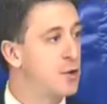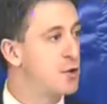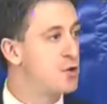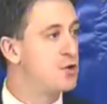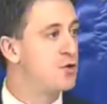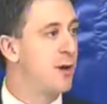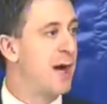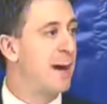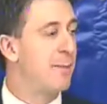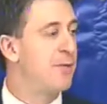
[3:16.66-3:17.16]

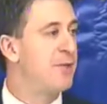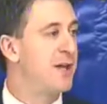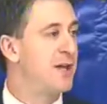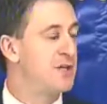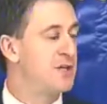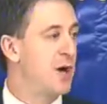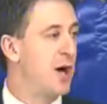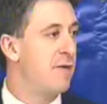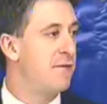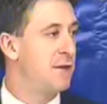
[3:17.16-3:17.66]
drop
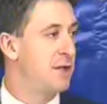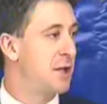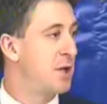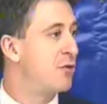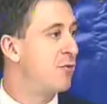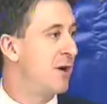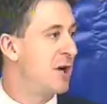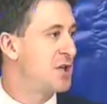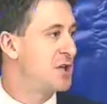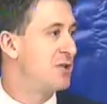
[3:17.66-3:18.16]
things off at the
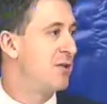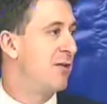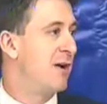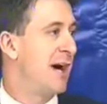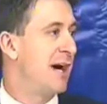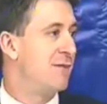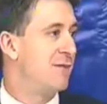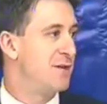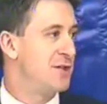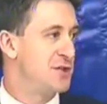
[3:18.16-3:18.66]
congressional
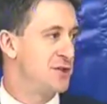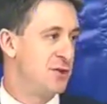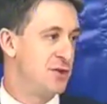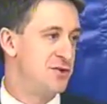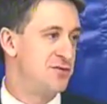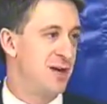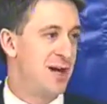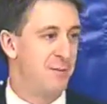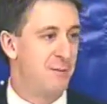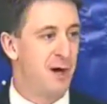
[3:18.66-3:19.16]
office, or to
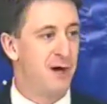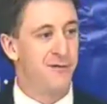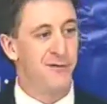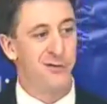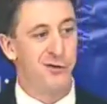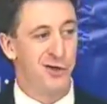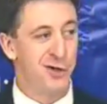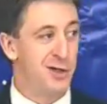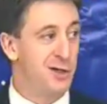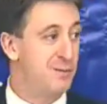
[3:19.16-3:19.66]
drop off a
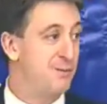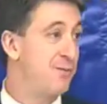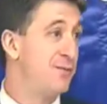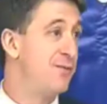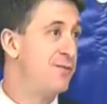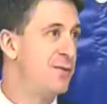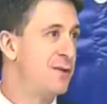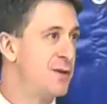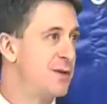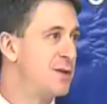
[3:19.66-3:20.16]
little,
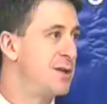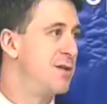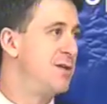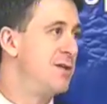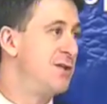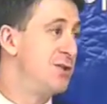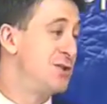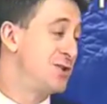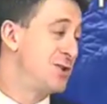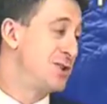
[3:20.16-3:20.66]

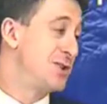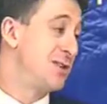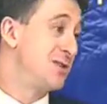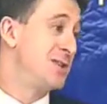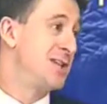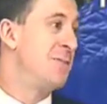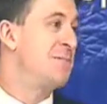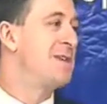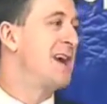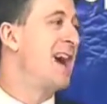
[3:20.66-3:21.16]
use
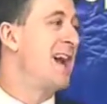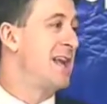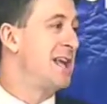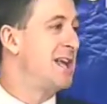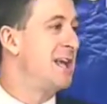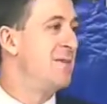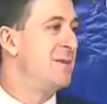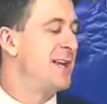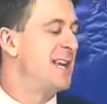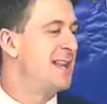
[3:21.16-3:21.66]
some kind of
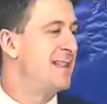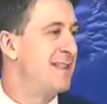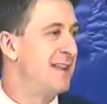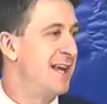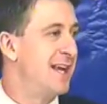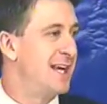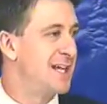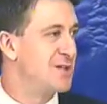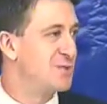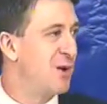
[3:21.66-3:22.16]
gimmicky
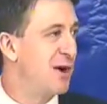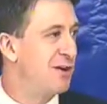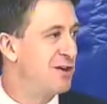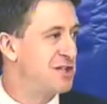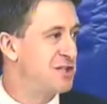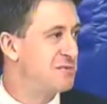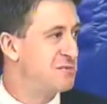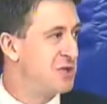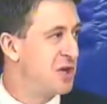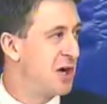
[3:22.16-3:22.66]
thing as well
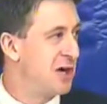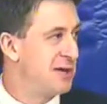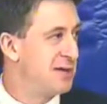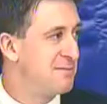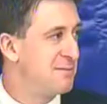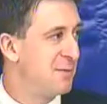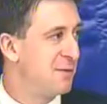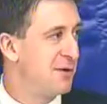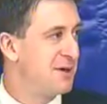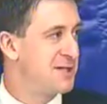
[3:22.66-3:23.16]
as some
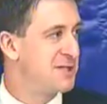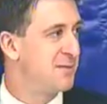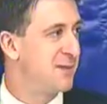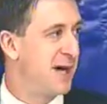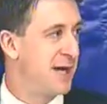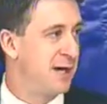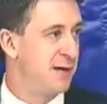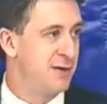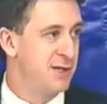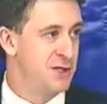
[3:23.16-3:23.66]
talking points
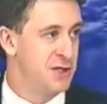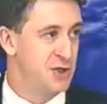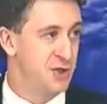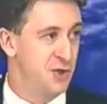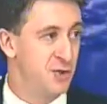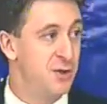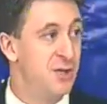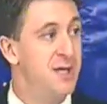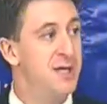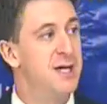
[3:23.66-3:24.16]
about our
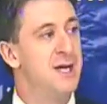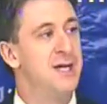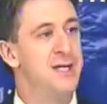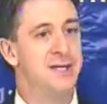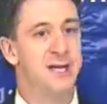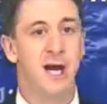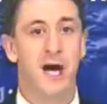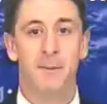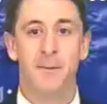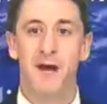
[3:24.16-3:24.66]
issue
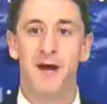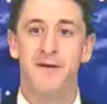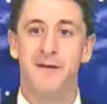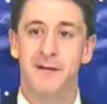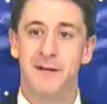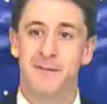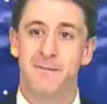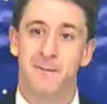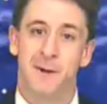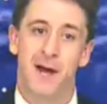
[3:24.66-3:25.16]
to help have
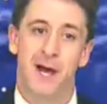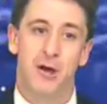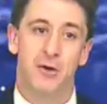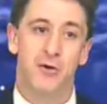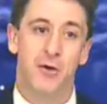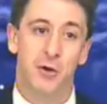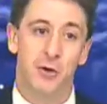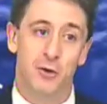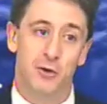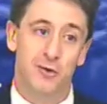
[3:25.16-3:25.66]
an
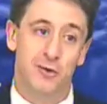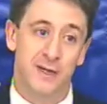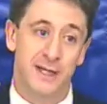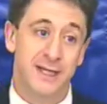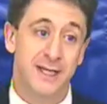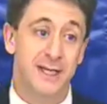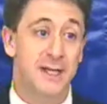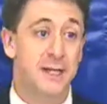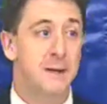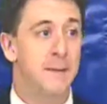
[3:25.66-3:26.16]
impact
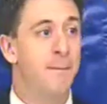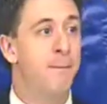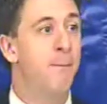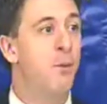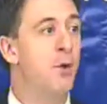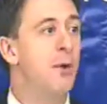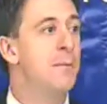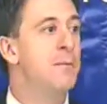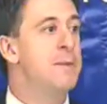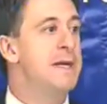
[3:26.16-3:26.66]
locally.
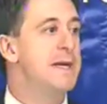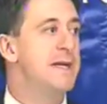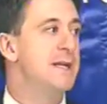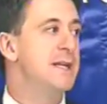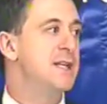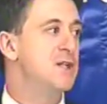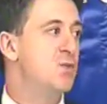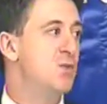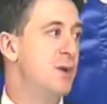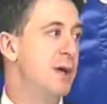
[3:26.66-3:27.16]
More
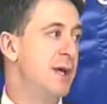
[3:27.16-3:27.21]
meetings